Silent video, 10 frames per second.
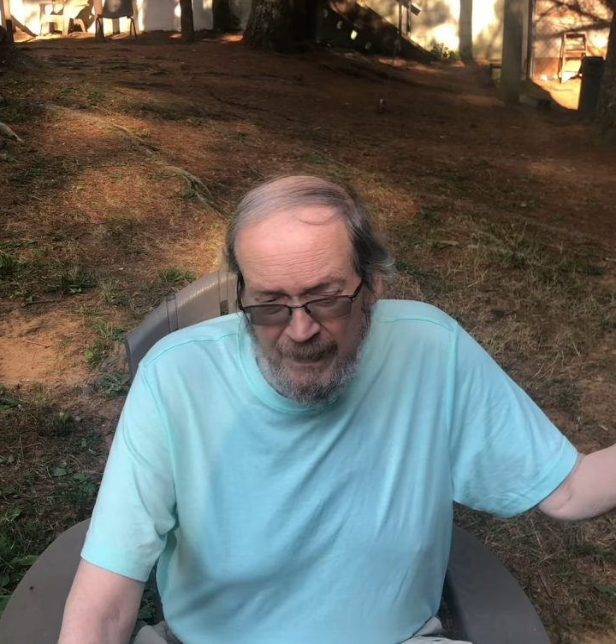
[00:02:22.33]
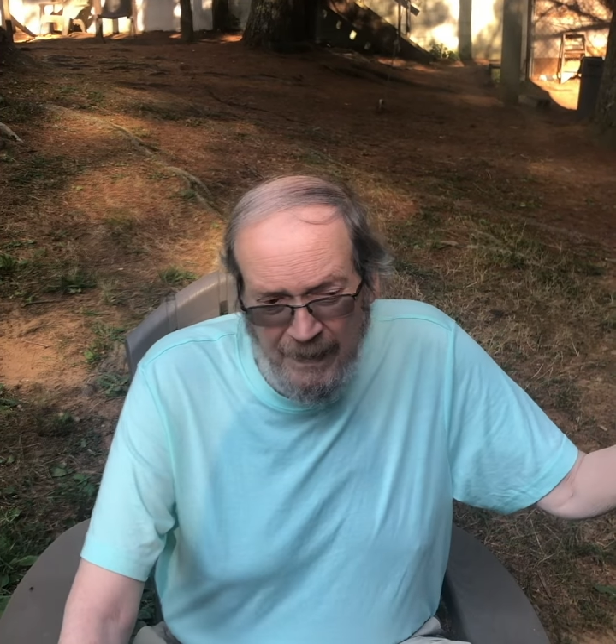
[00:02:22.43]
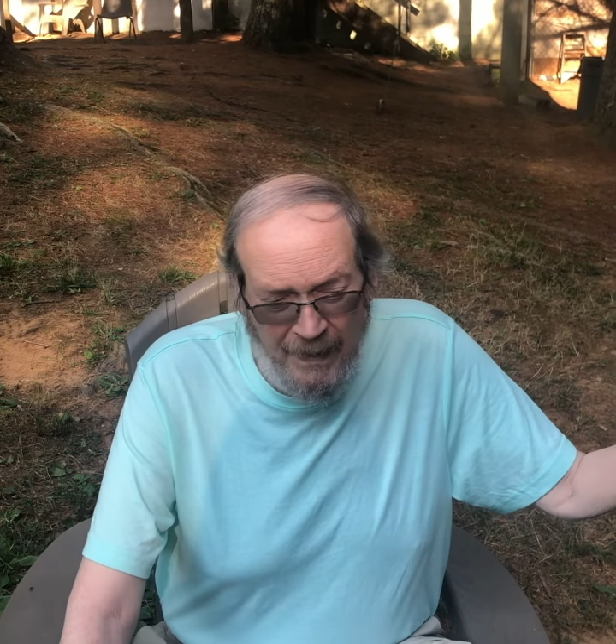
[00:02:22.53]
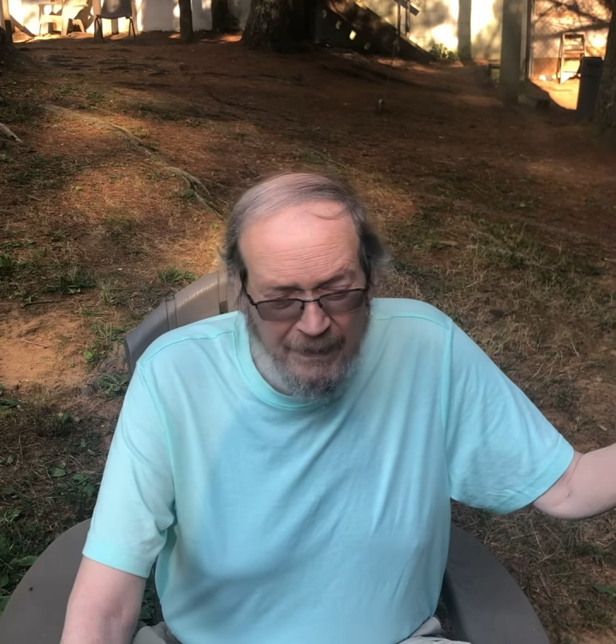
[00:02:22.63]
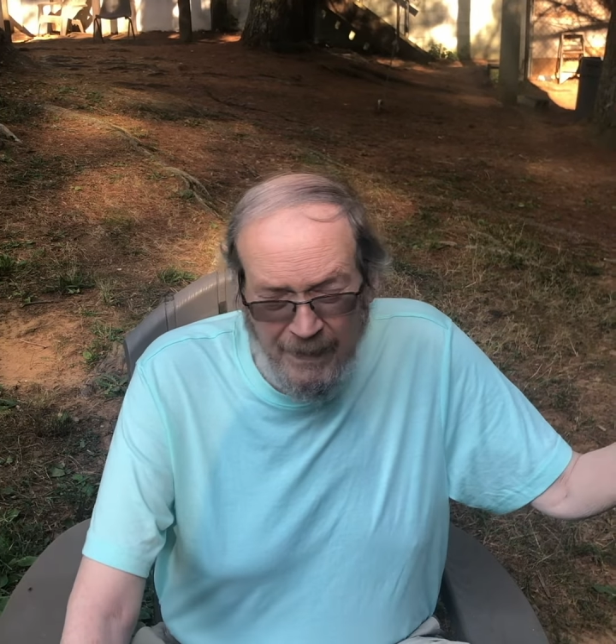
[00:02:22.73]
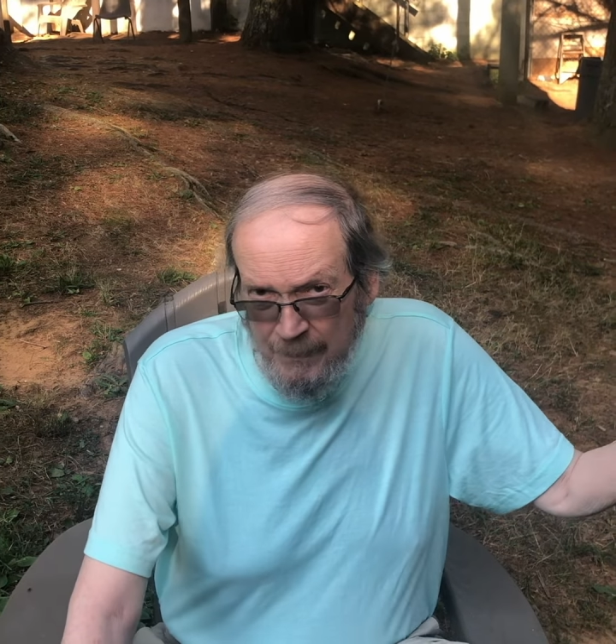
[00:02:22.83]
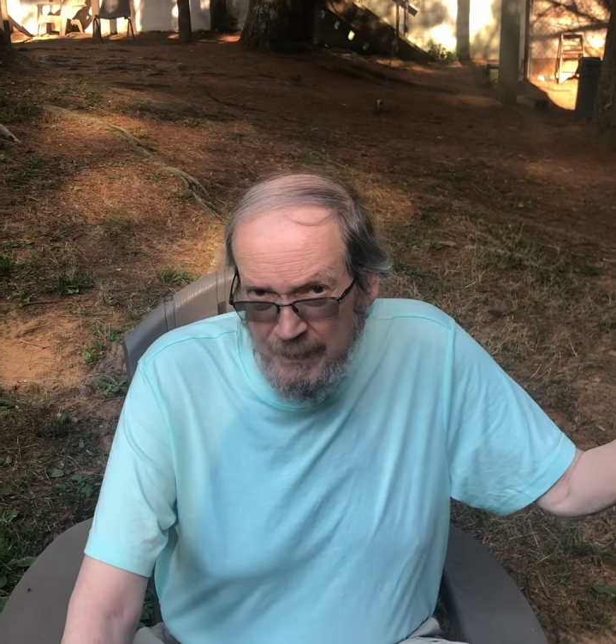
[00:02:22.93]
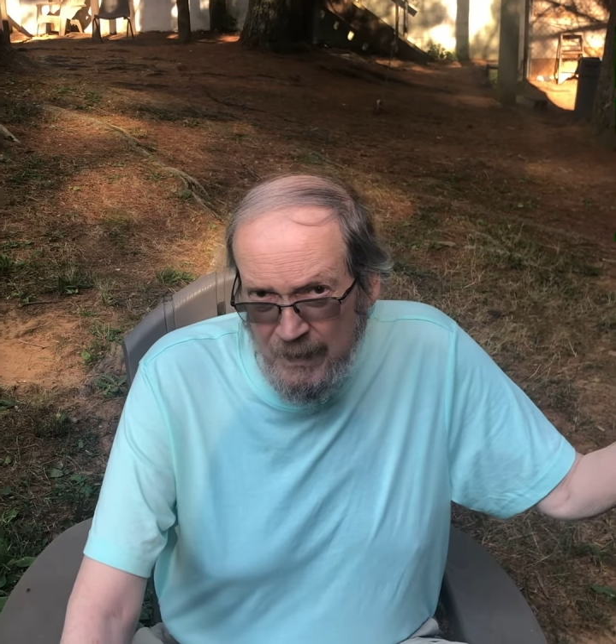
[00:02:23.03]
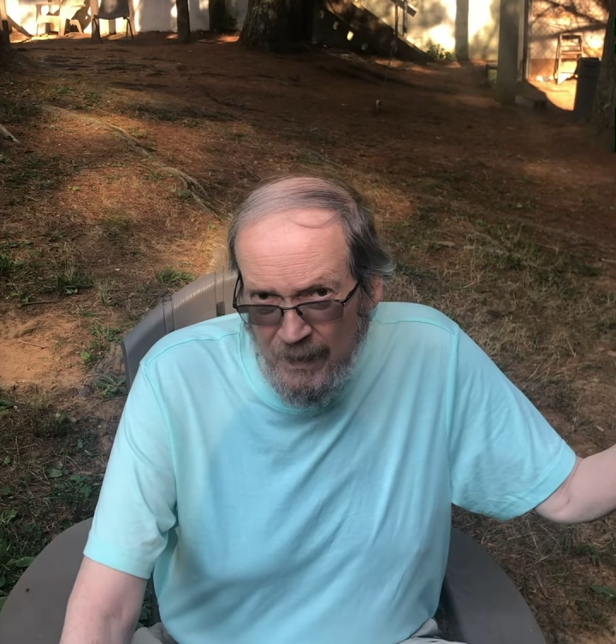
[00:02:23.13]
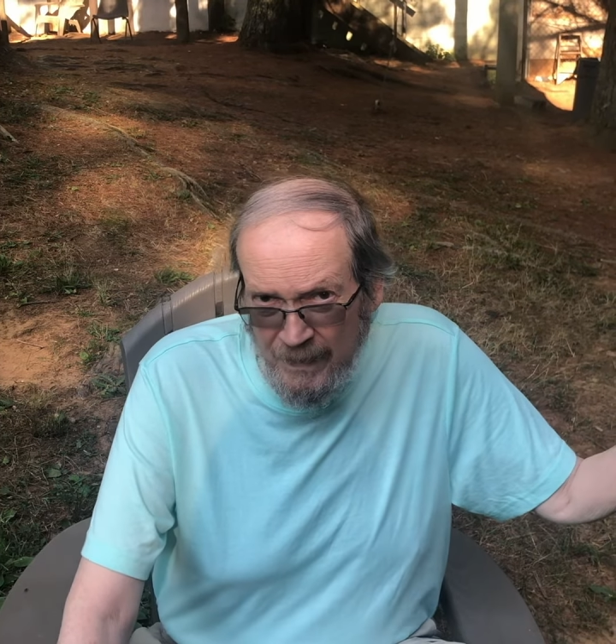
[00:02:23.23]
And the
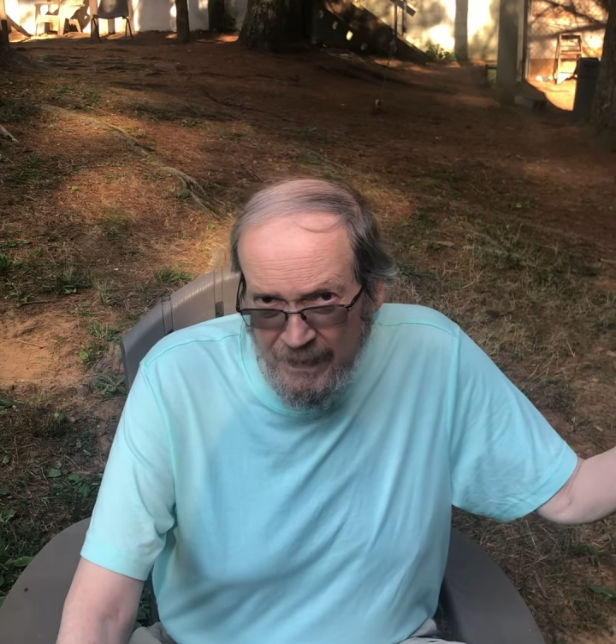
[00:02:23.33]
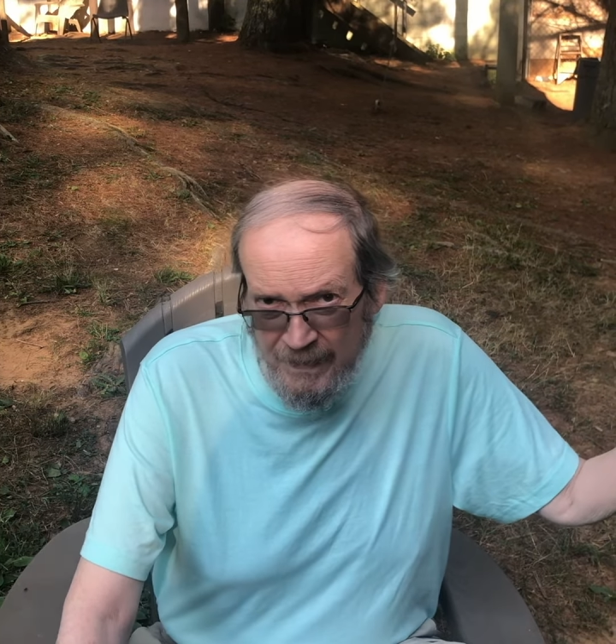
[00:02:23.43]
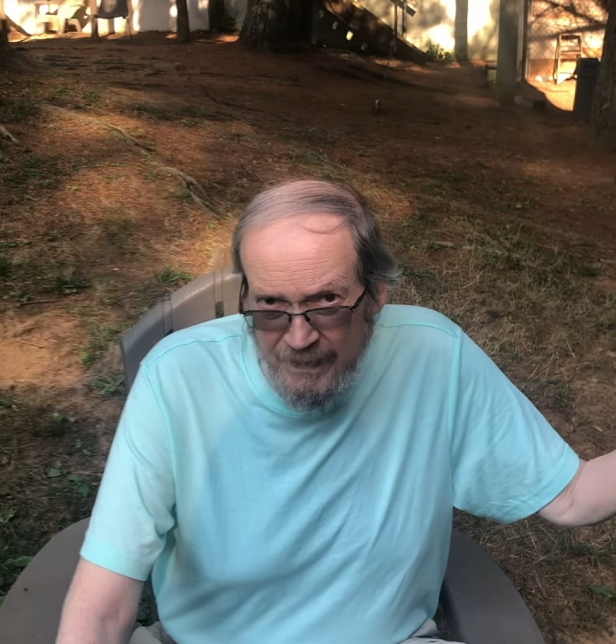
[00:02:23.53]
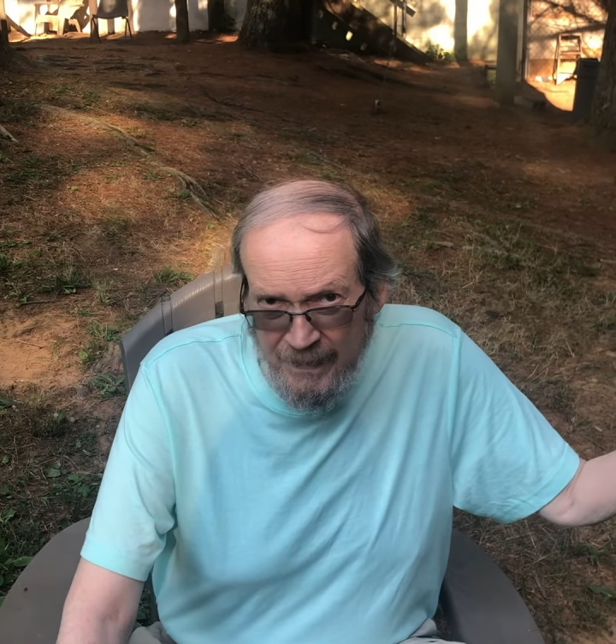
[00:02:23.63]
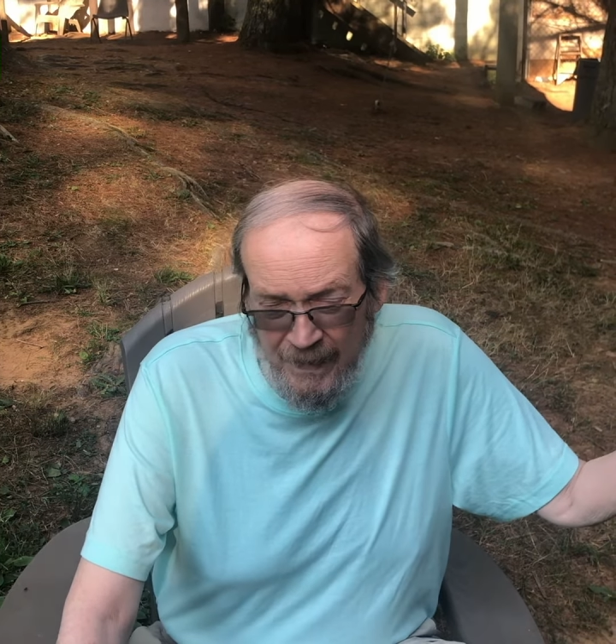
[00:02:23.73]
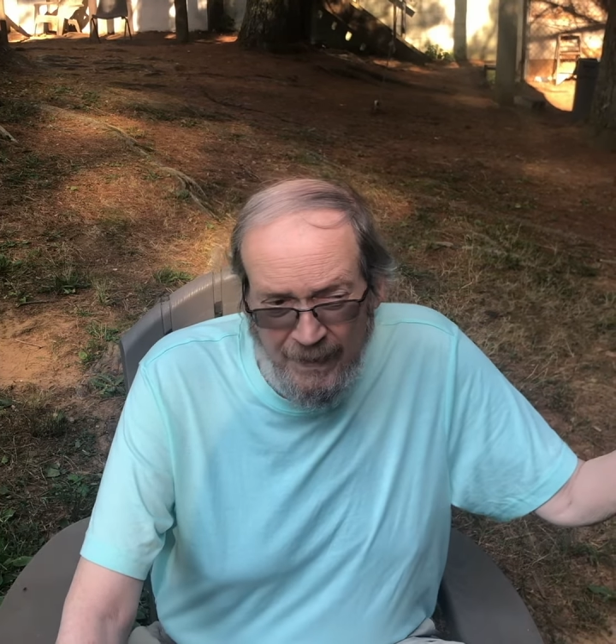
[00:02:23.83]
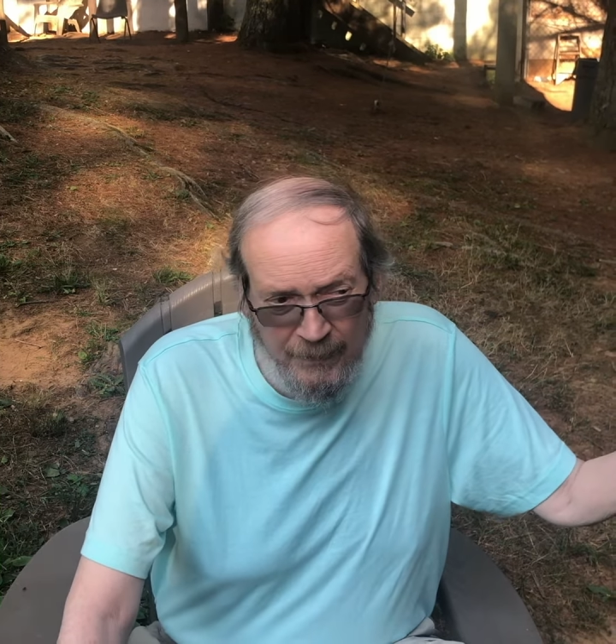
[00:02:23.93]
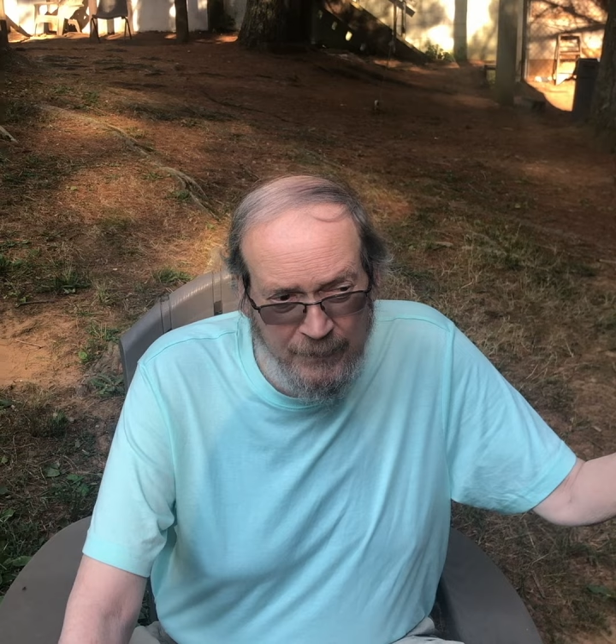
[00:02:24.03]
upshot is that